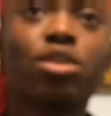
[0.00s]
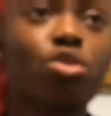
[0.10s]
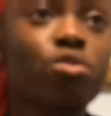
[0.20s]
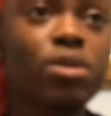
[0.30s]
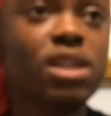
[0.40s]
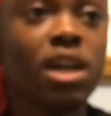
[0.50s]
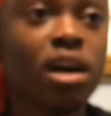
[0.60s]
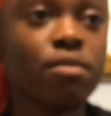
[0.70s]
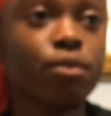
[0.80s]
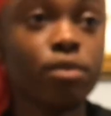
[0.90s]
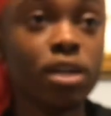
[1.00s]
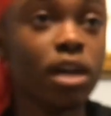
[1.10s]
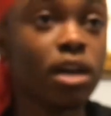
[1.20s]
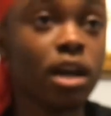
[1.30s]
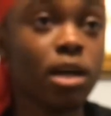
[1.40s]
don't really have
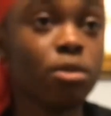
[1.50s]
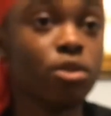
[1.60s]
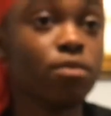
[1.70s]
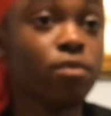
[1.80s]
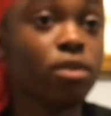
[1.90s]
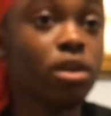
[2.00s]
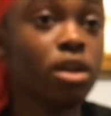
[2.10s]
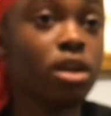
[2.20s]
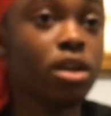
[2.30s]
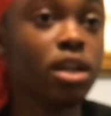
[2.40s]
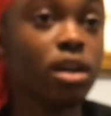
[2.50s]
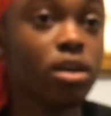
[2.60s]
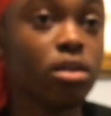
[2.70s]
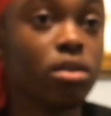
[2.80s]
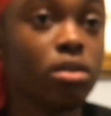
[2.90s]
that kind of, like,
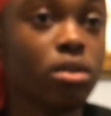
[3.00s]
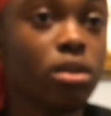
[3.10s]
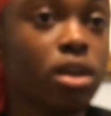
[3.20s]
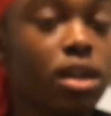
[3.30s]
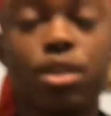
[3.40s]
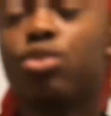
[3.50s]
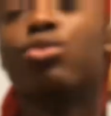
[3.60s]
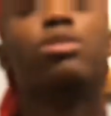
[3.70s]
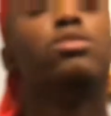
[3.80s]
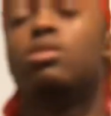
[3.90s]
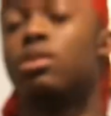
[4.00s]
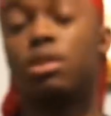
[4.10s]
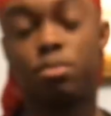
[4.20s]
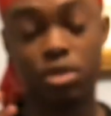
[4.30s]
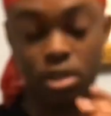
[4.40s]
no.
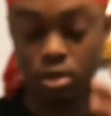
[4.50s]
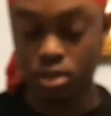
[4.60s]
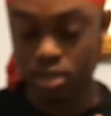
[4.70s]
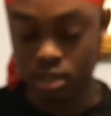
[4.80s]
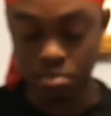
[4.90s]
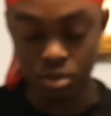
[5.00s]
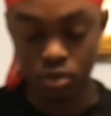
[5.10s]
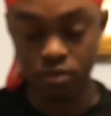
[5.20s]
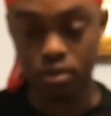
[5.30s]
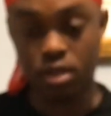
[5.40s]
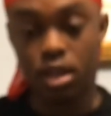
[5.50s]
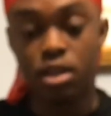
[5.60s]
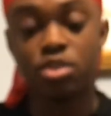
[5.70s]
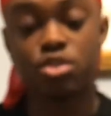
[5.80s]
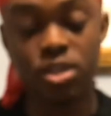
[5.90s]
Let me get onto that bit after.
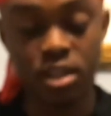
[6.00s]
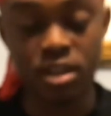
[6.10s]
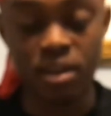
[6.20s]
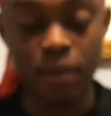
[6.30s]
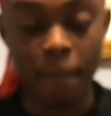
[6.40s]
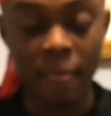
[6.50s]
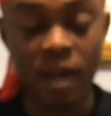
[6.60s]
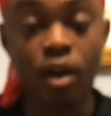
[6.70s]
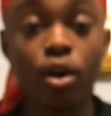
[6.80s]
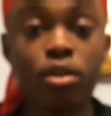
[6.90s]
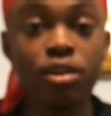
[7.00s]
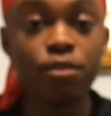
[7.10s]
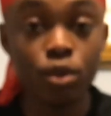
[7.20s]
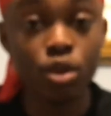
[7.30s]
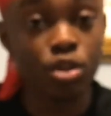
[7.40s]
So yeah, now if
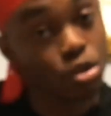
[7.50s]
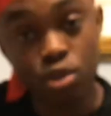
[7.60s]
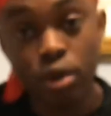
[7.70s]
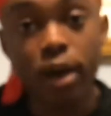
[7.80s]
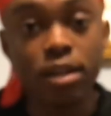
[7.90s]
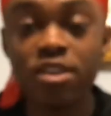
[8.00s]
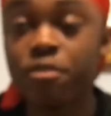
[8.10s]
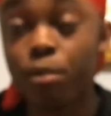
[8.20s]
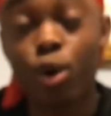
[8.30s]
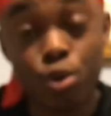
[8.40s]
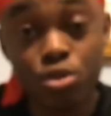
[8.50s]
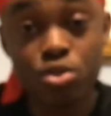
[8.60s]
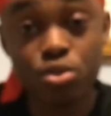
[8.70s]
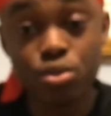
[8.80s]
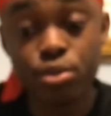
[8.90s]
you lot don't know, I left my old
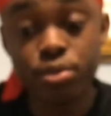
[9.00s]
school